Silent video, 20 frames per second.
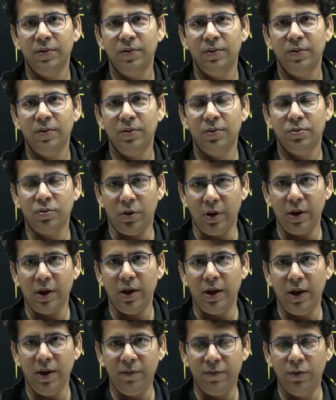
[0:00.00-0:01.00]
So
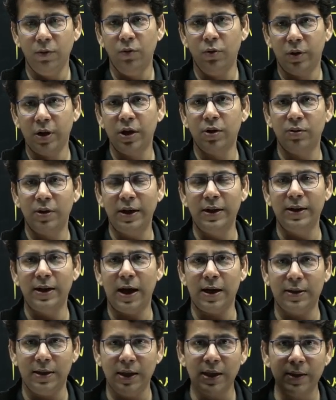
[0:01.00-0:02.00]
if you look into the entire
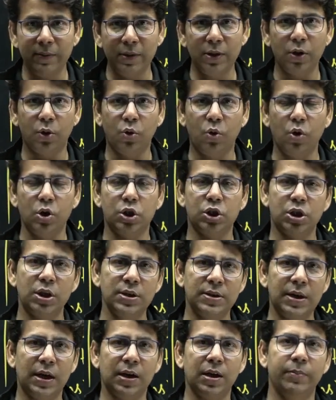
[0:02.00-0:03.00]
thing, even the questions
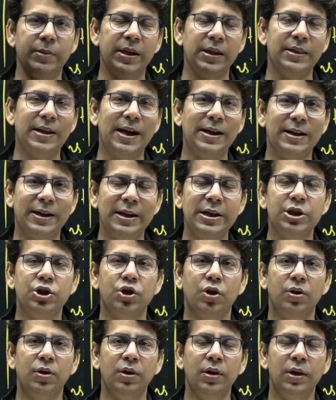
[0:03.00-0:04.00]
are coming in that
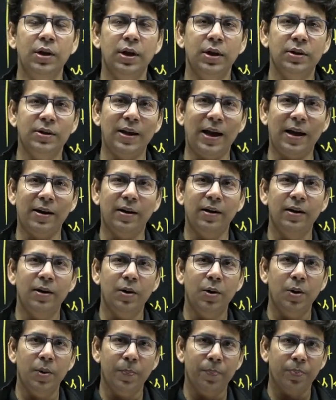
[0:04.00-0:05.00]
nature. They're
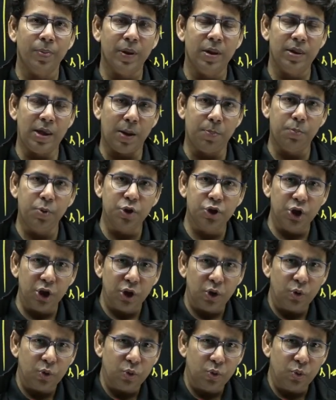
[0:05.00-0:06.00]
pushing
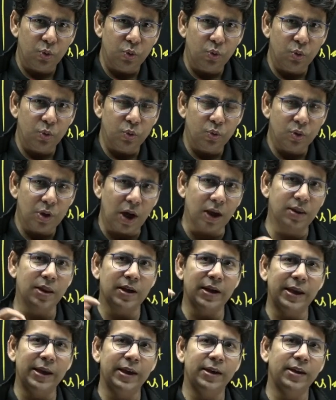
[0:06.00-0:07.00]
you to the other
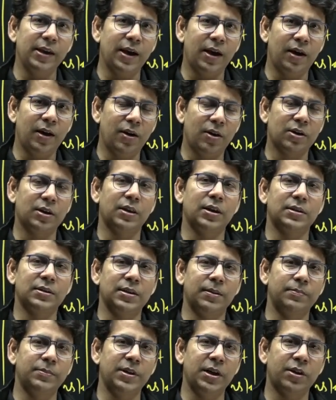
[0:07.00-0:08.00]
area or other
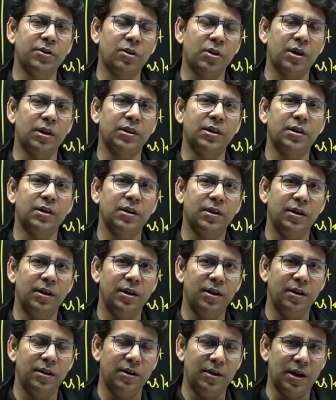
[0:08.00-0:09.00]
subject or other
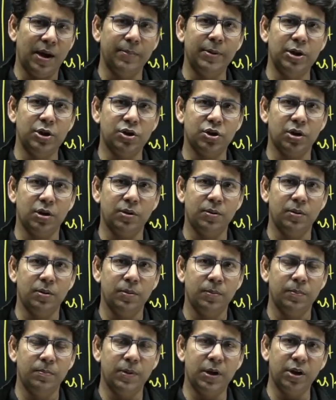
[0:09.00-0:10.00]
dimension.
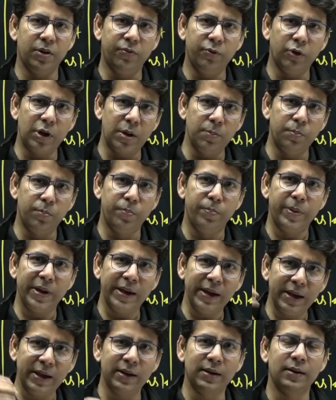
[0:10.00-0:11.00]
But if you can bring
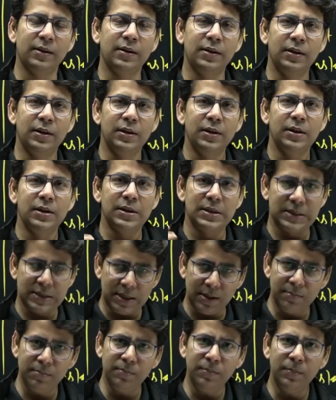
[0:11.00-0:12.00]
in
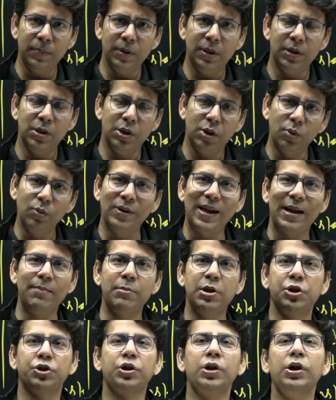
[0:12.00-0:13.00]
some new
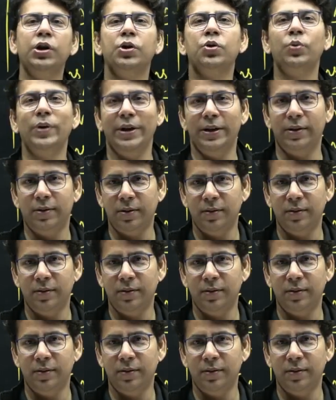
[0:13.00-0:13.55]
dimension into it